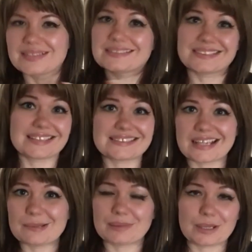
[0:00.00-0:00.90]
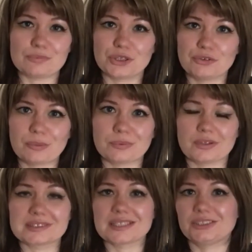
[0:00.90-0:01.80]
So that's how you play Bring Your Own
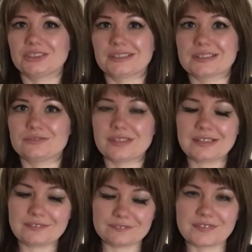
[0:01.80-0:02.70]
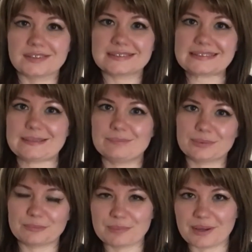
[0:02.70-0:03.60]
Book. So it's just a really fun,
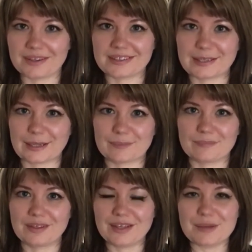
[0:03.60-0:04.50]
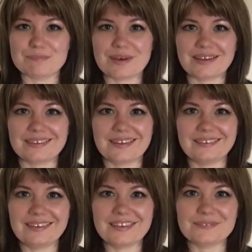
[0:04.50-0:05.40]
simple party game. But I
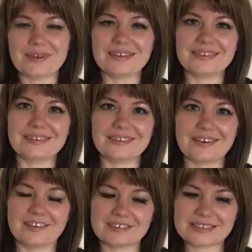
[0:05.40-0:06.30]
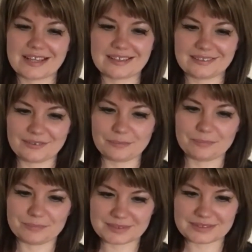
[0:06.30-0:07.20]
like the way that you can kind of take little
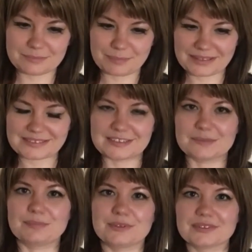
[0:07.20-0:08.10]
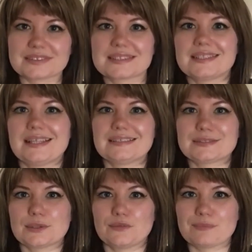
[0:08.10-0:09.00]
bits of the books and then
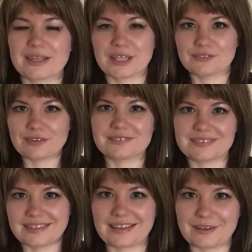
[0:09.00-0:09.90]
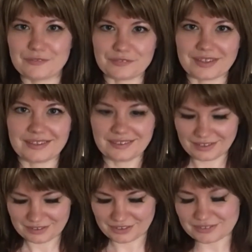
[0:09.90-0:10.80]
sort of make your own thing out of it
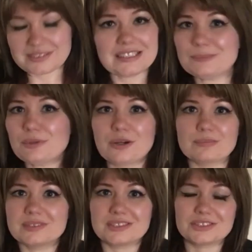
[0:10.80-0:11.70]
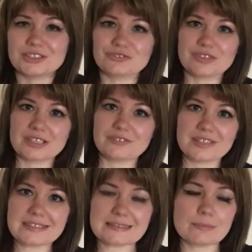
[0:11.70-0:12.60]
using these prompts. It's just really,
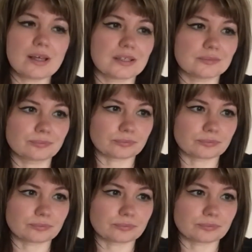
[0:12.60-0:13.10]
really smart.